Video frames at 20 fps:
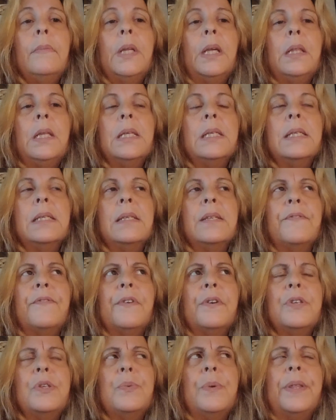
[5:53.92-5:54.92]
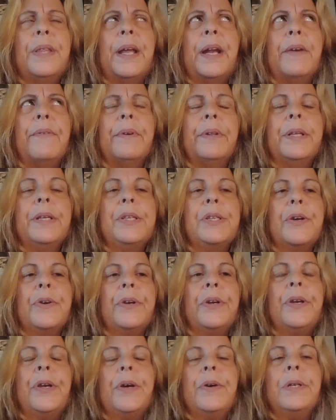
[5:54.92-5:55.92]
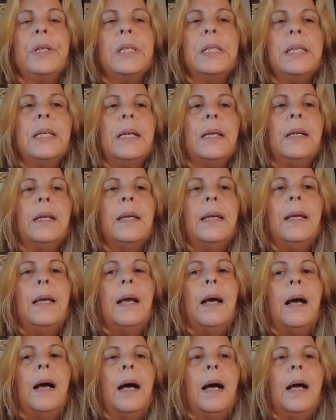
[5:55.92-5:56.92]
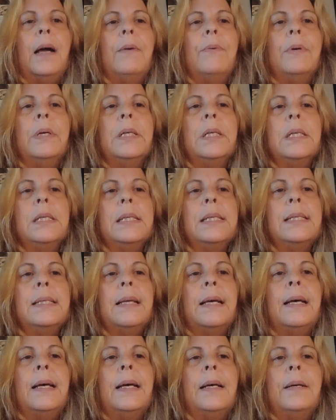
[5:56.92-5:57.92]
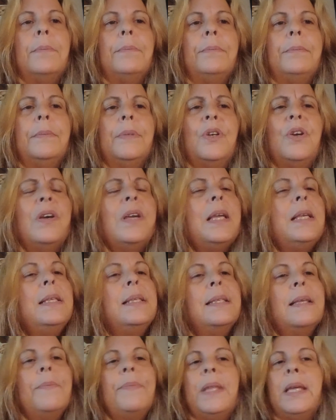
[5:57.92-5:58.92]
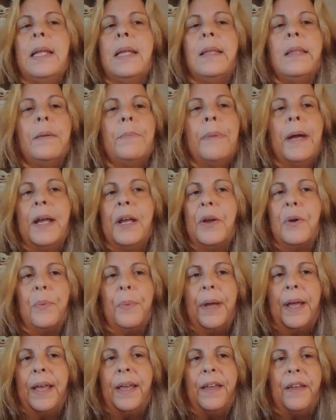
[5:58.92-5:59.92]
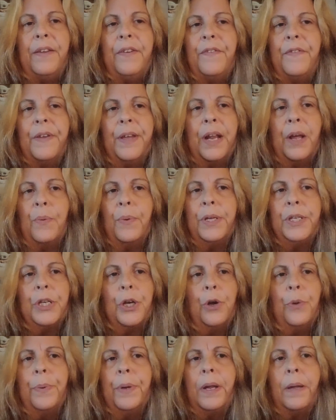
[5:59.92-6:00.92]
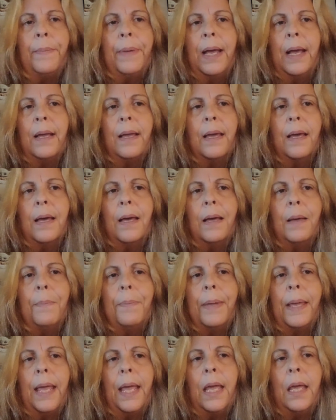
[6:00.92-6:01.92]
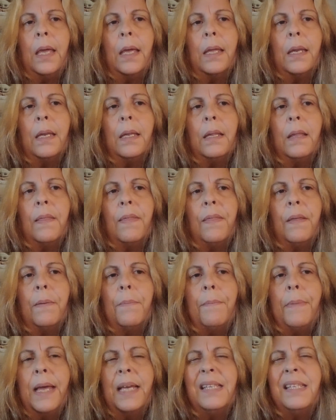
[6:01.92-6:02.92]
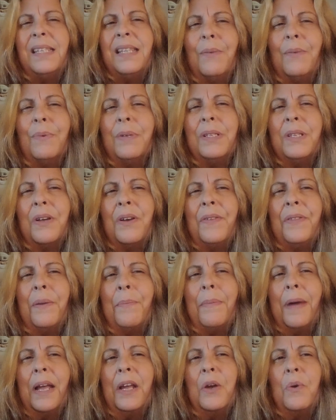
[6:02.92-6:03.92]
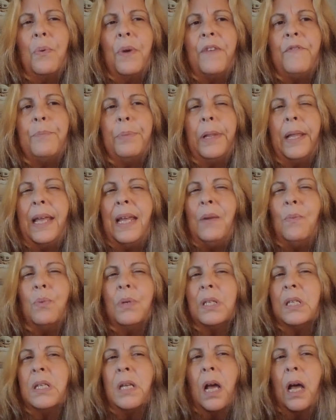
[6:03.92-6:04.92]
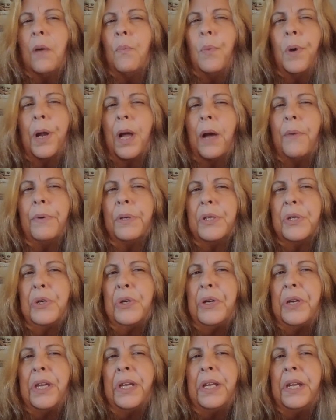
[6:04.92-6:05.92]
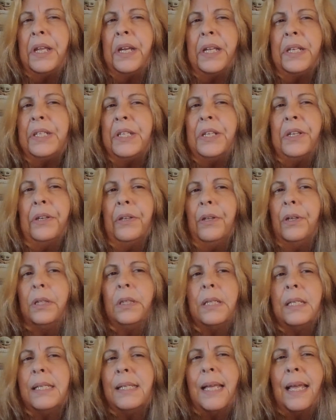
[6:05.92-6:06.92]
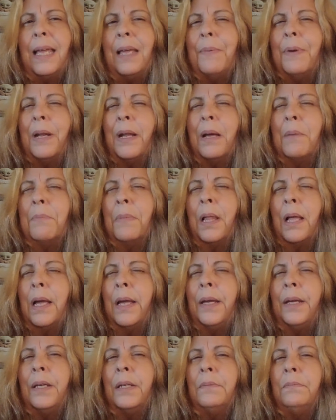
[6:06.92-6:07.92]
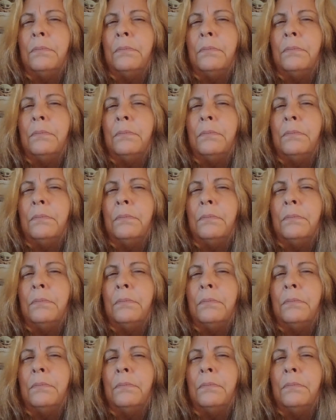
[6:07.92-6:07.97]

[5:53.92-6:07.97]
this is the first one that I really started noticing. I was cooking something in the microwave, and I went to open it back up, and the mess was on the microwave plate was not what I was cooking, and it didn't look the same. And I'm like,